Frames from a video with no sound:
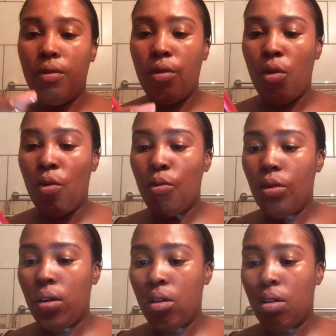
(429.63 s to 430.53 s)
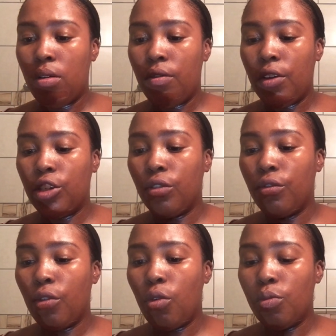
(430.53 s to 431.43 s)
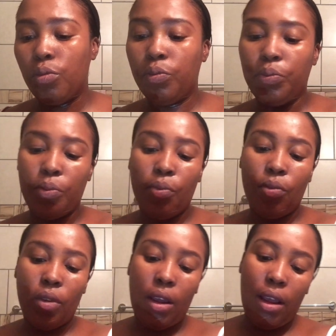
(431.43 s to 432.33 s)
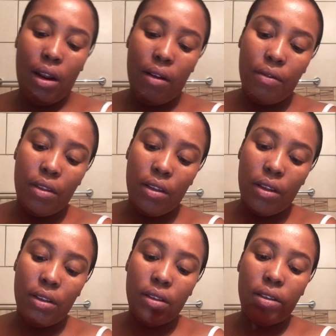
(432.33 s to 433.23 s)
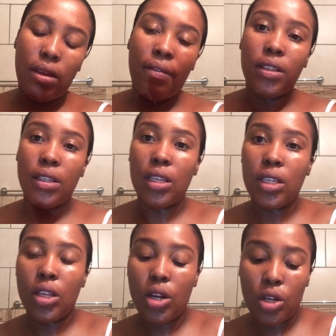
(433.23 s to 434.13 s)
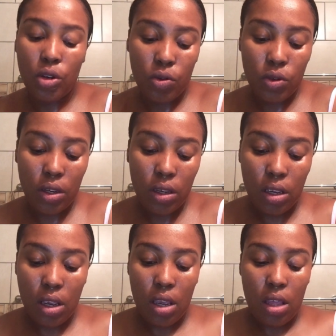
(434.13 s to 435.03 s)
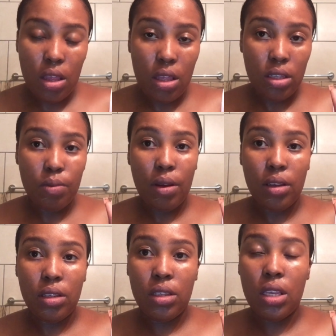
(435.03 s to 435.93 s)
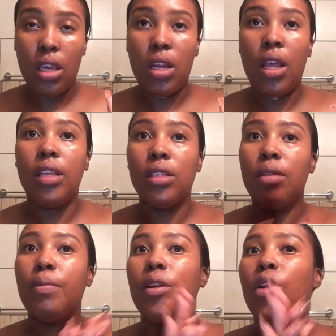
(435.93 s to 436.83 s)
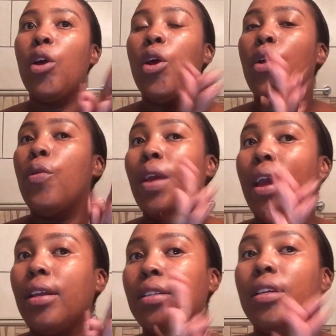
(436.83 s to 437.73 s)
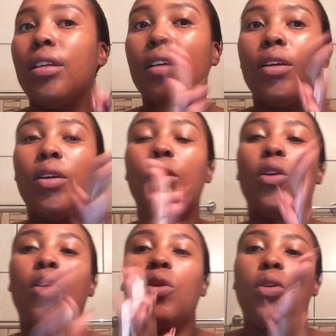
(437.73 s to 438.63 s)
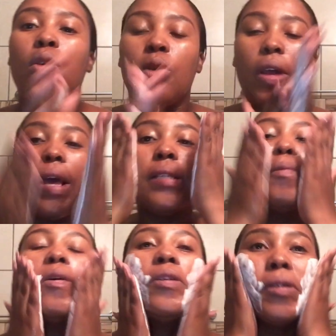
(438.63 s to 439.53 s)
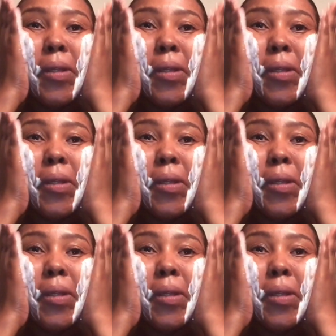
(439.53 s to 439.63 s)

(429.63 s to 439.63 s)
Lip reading: a foam, facial foam. I love this. Ever since I started using this, my skin hasn't been reacting as much